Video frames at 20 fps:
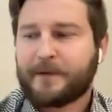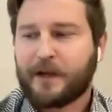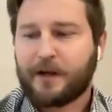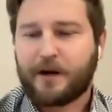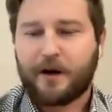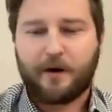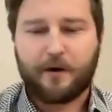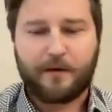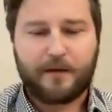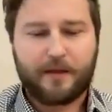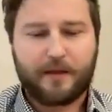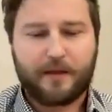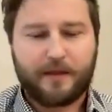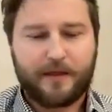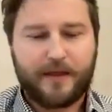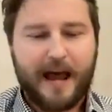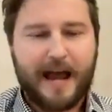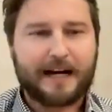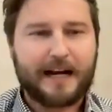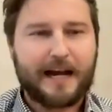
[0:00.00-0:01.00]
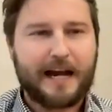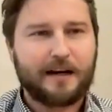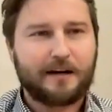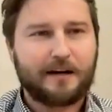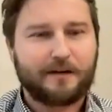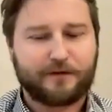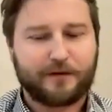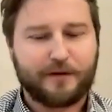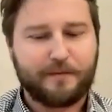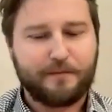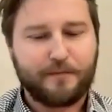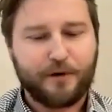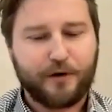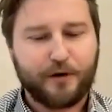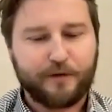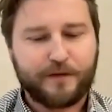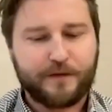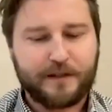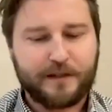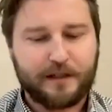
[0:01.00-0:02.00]
you know, that kind of
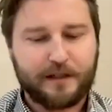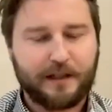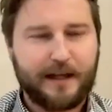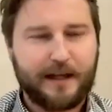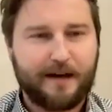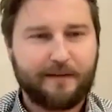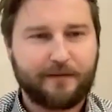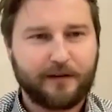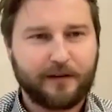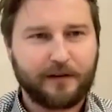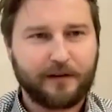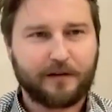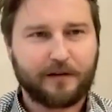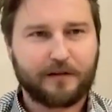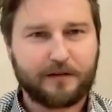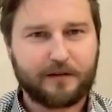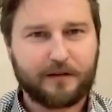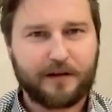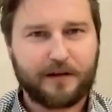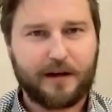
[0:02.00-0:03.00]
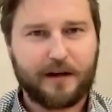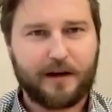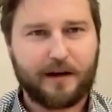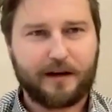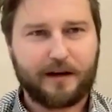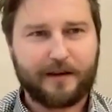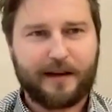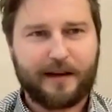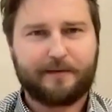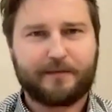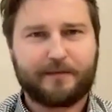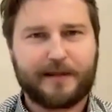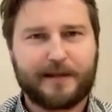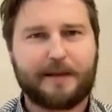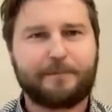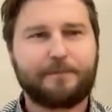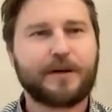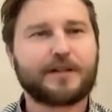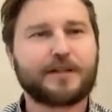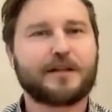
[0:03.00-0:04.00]
removes the level uh, that,
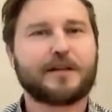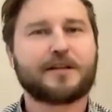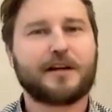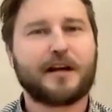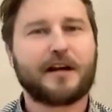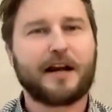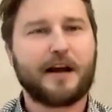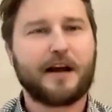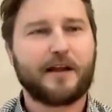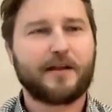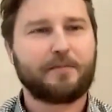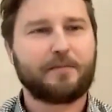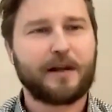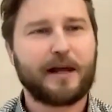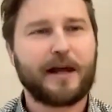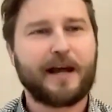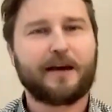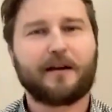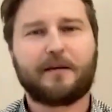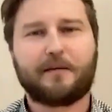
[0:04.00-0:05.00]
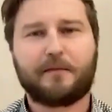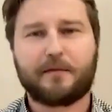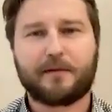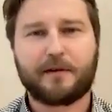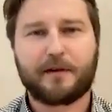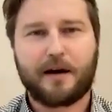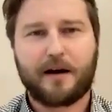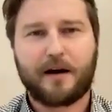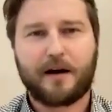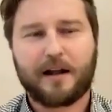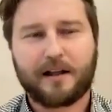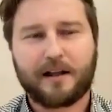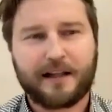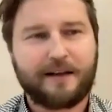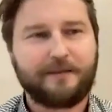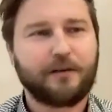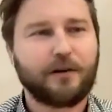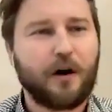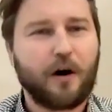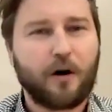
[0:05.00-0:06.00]
that puts us on another play, uh, a
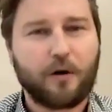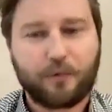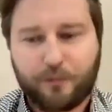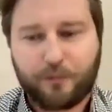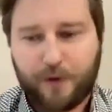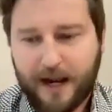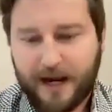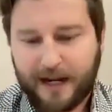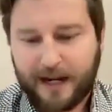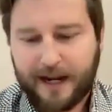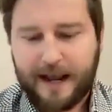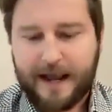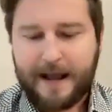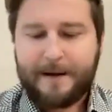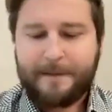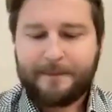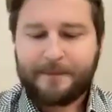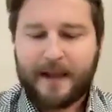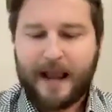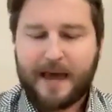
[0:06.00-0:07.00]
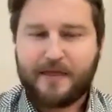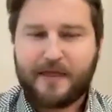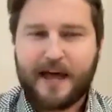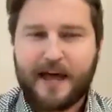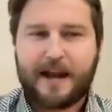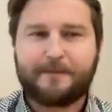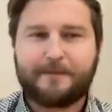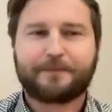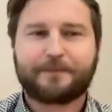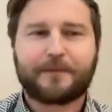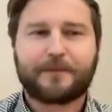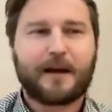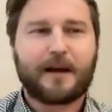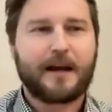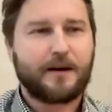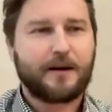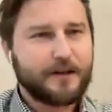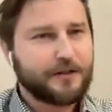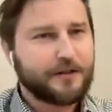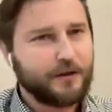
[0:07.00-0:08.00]
level already. And then,
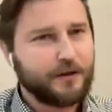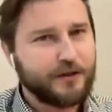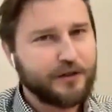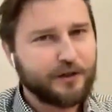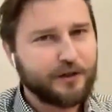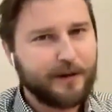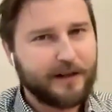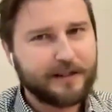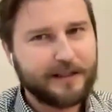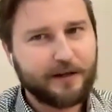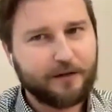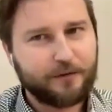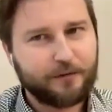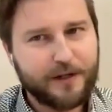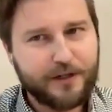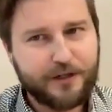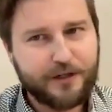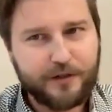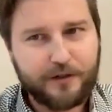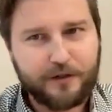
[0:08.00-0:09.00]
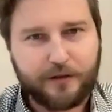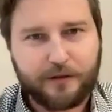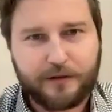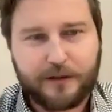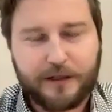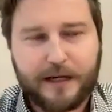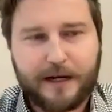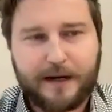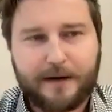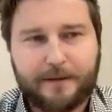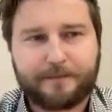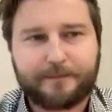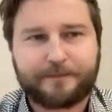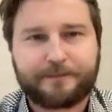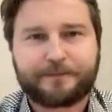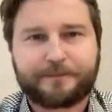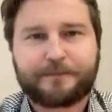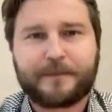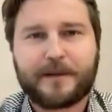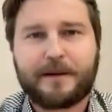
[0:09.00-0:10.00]
you know, I told you about the original um,
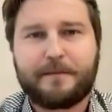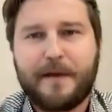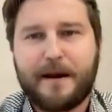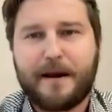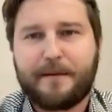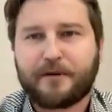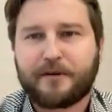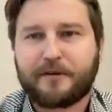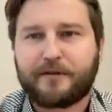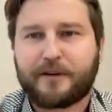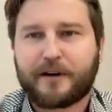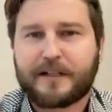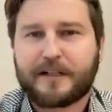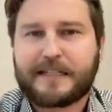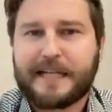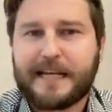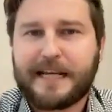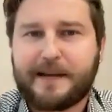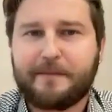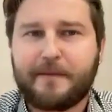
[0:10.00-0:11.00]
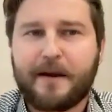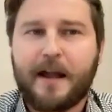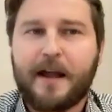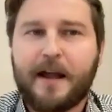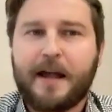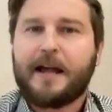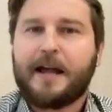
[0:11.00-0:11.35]
member of our team.